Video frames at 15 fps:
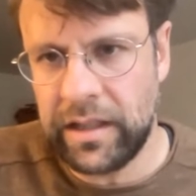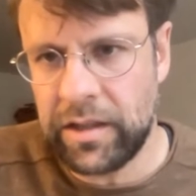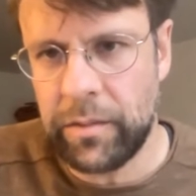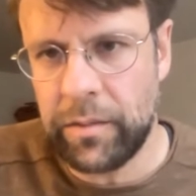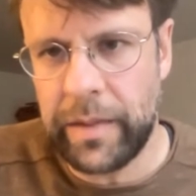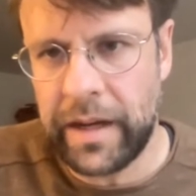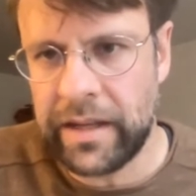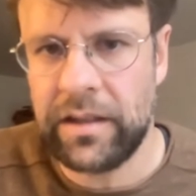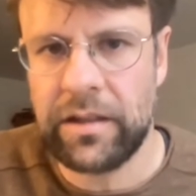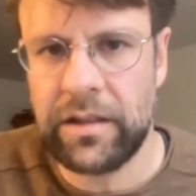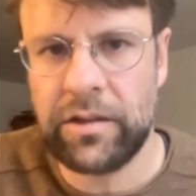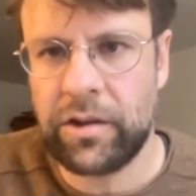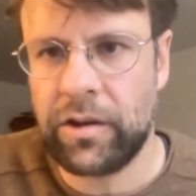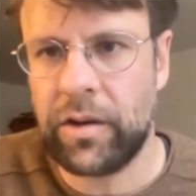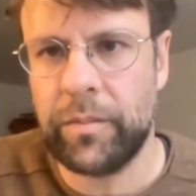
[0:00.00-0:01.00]

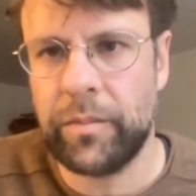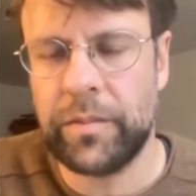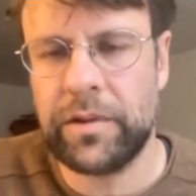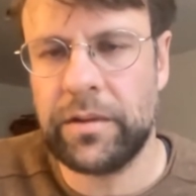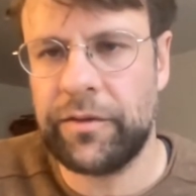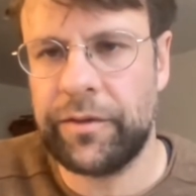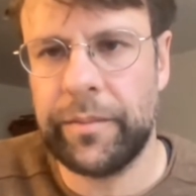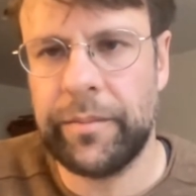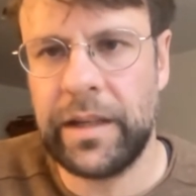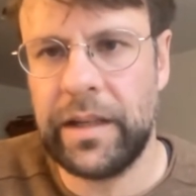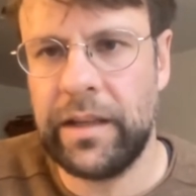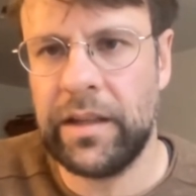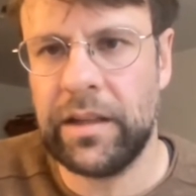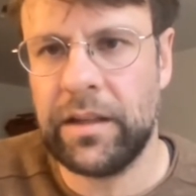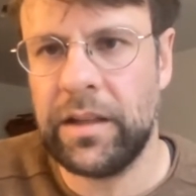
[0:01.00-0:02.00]
idiomatic terms,
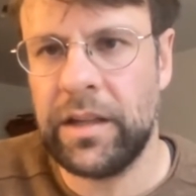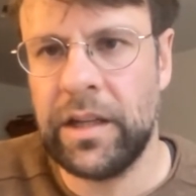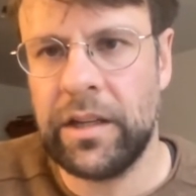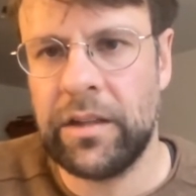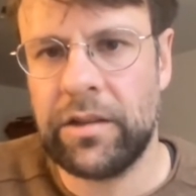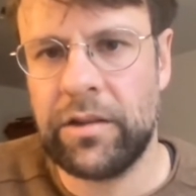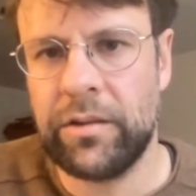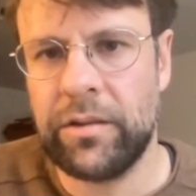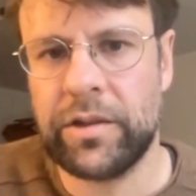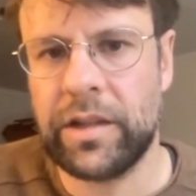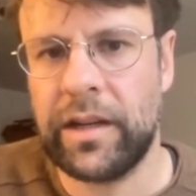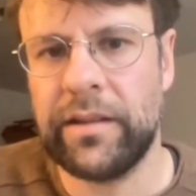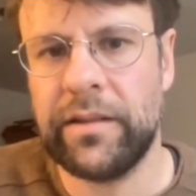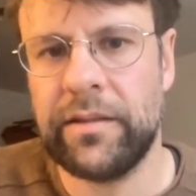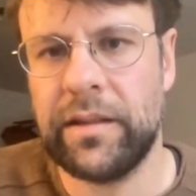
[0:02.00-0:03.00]
familiar to
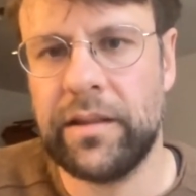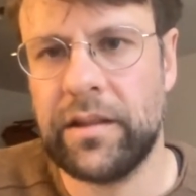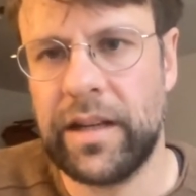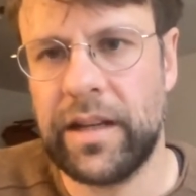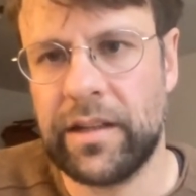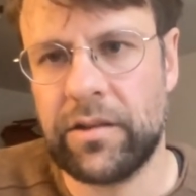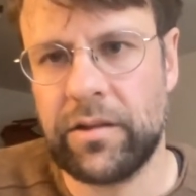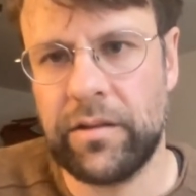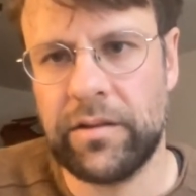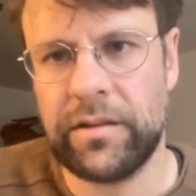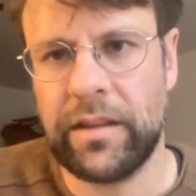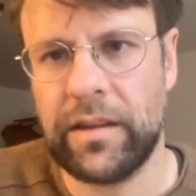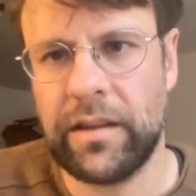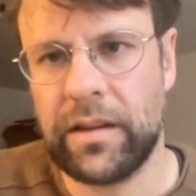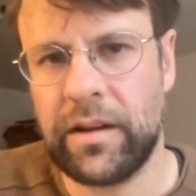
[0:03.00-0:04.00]
Chinese intellectuals
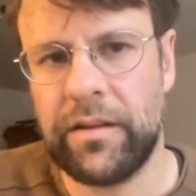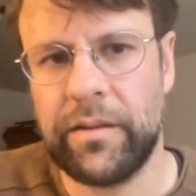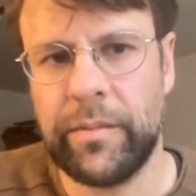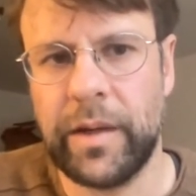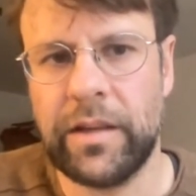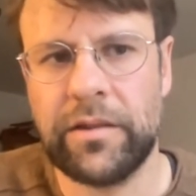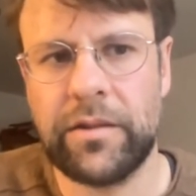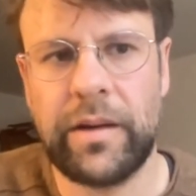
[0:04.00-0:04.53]
and the government.